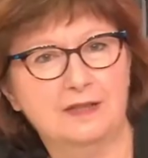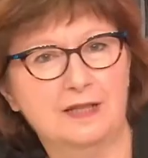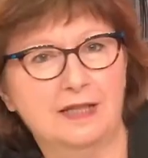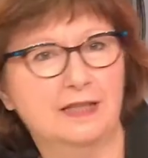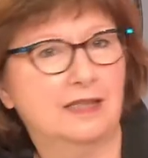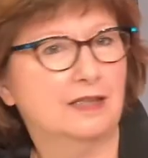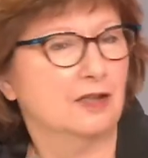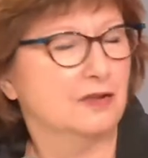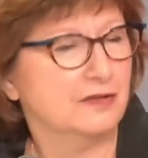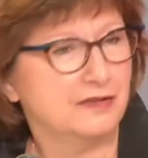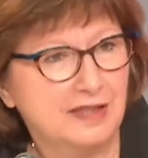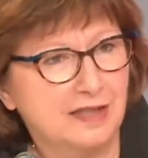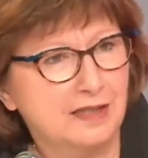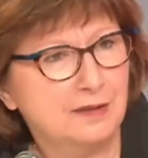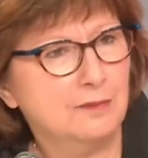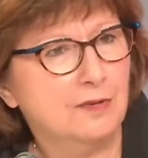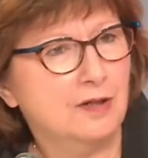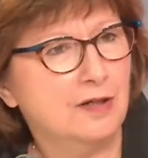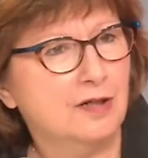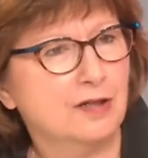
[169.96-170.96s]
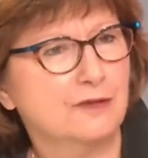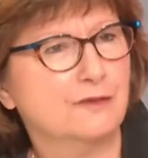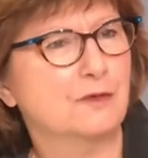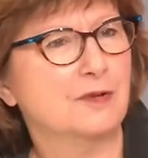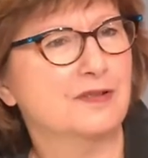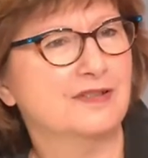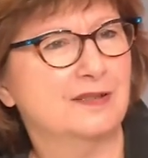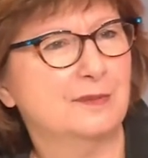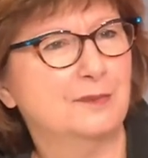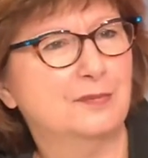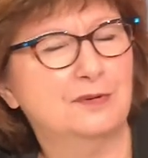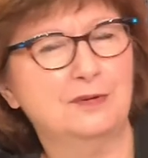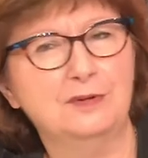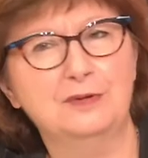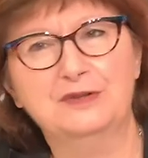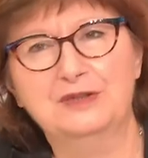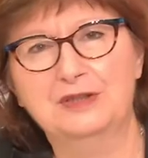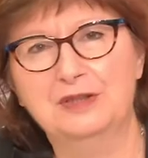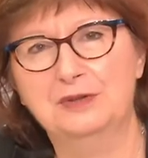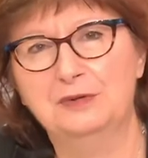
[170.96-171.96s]
like uh, Denmark, for
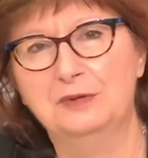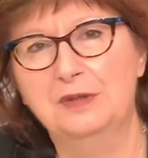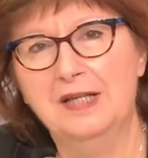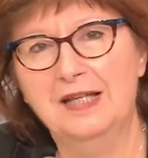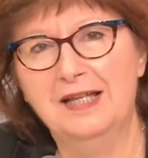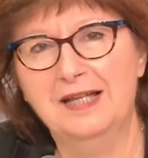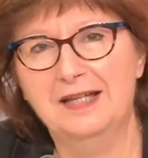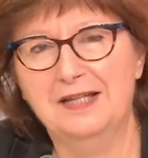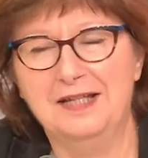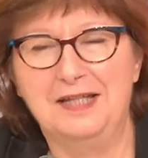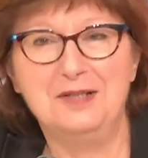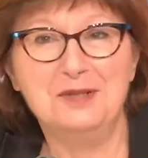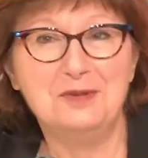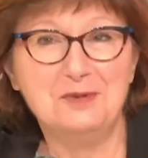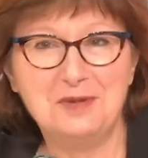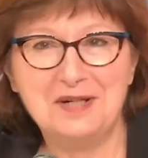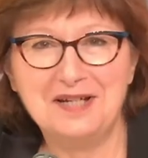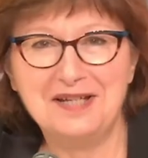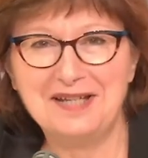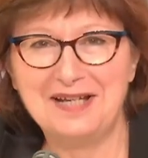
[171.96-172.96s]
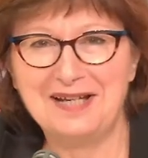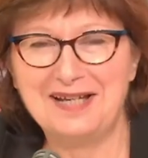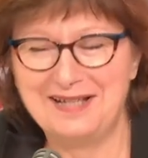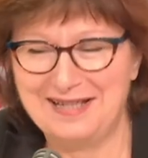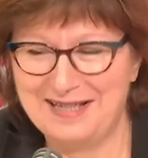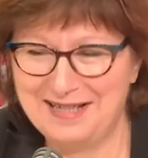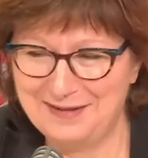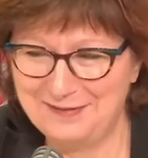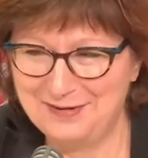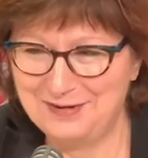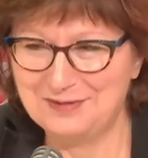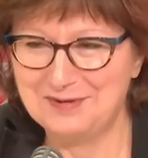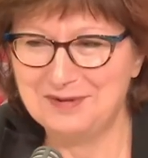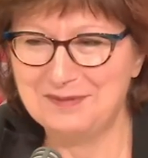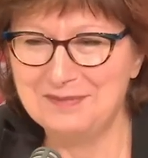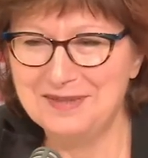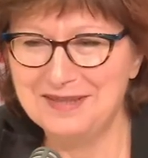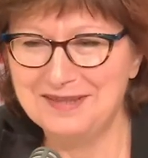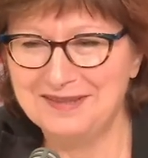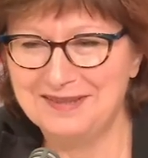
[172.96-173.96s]
example. So, in a way, I have to
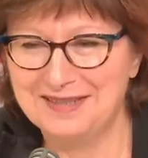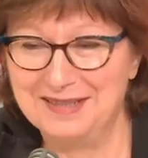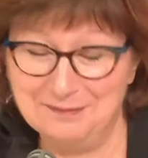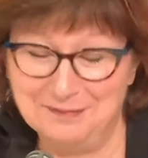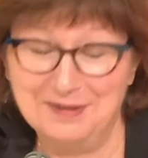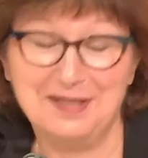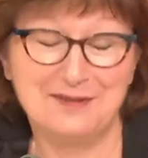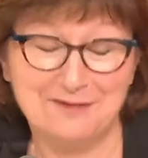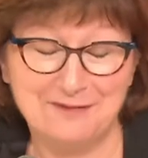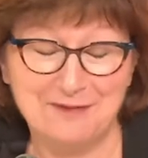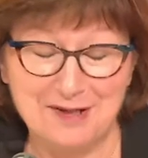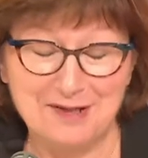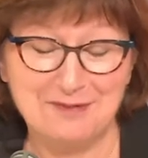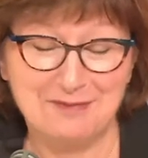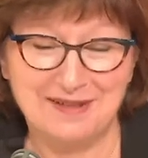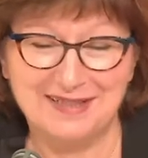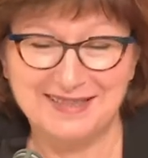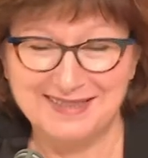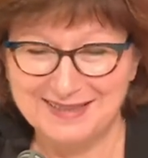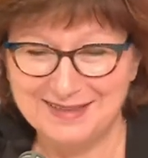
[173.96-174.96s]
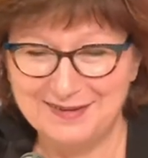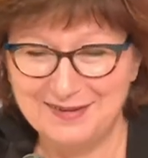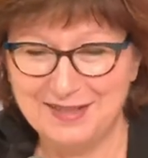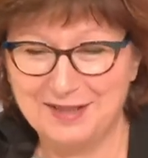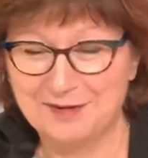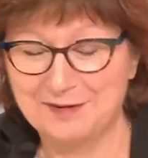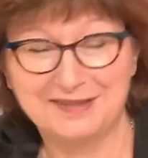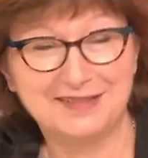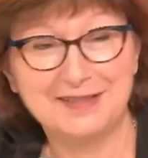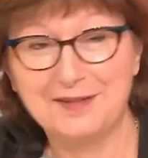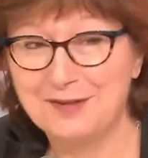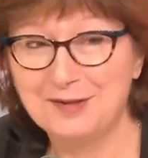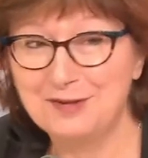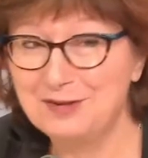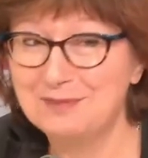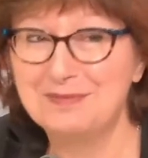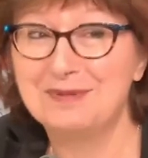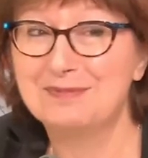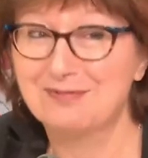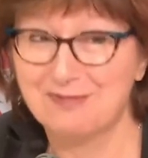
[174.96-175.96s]
admit, being French myself, that there is nothing
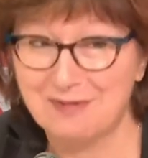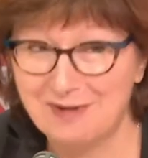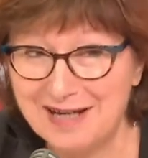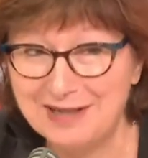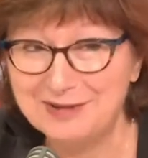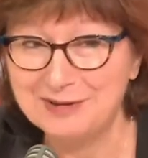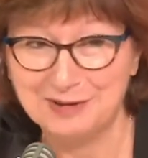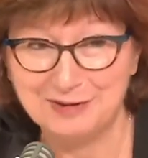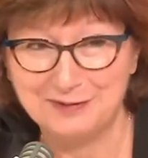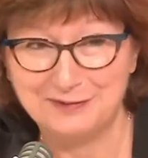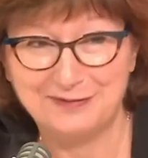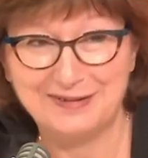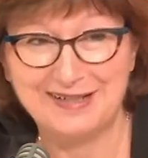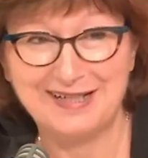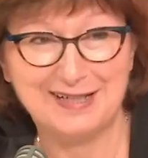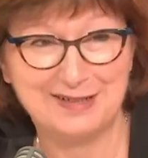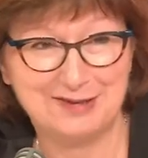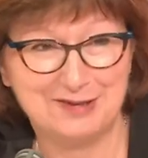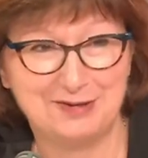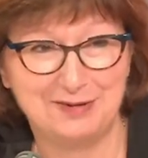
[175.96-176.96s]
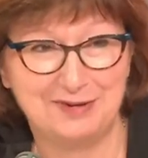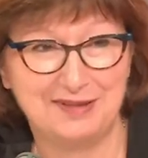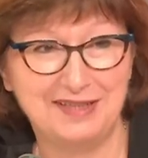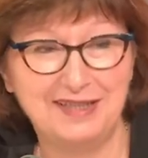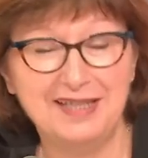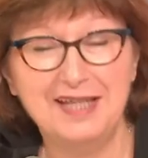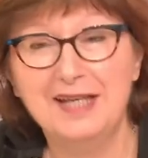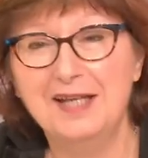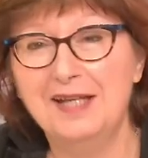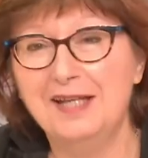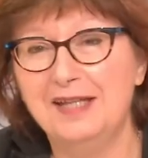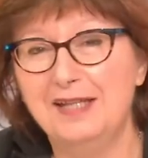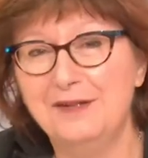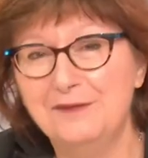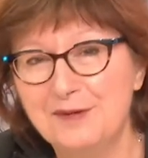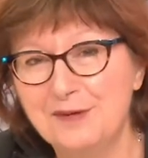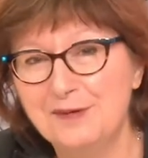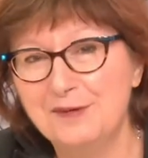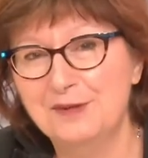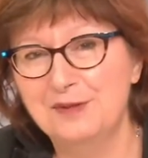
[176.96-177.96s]
to be proud of, mm. actually,
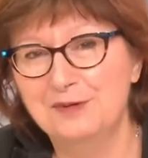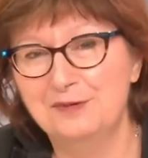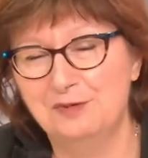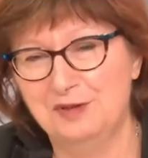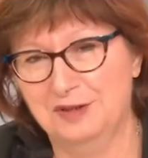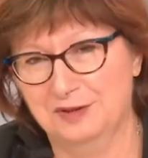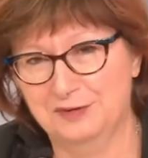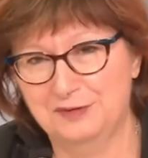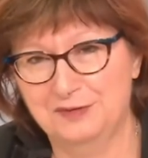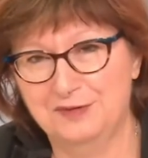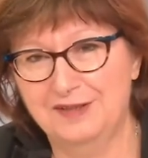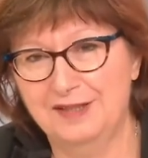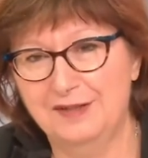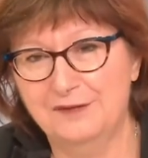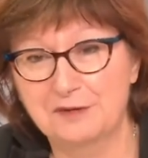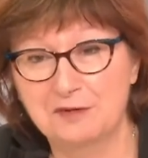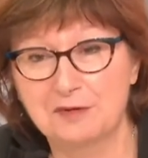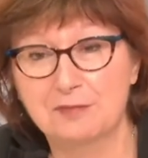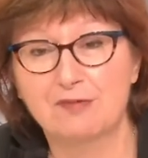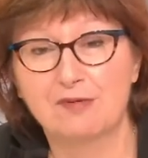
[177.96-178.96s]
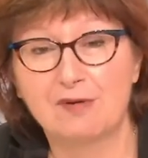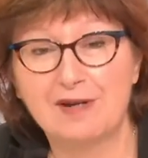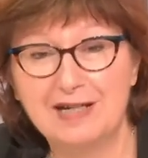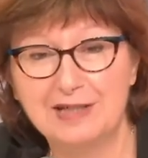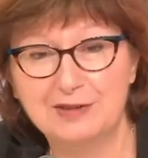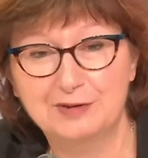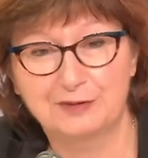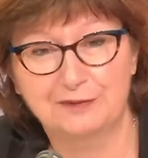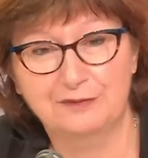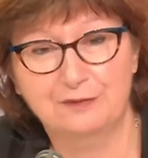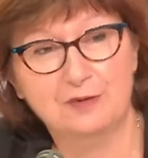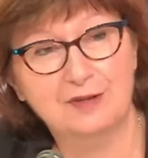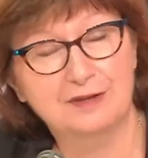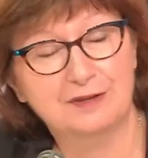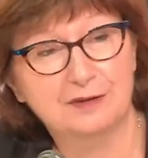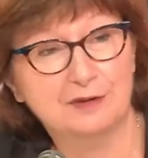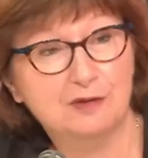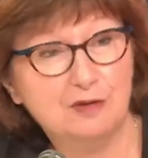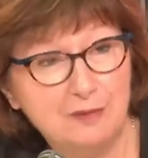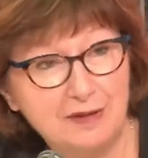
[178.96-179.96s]
even though we are today very proud of
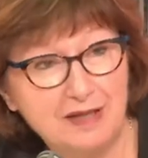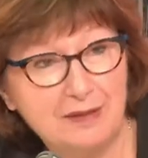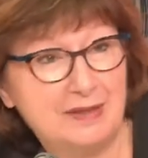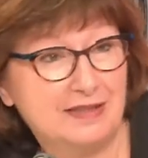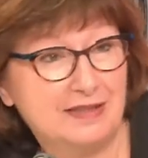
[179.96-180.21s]
what Robert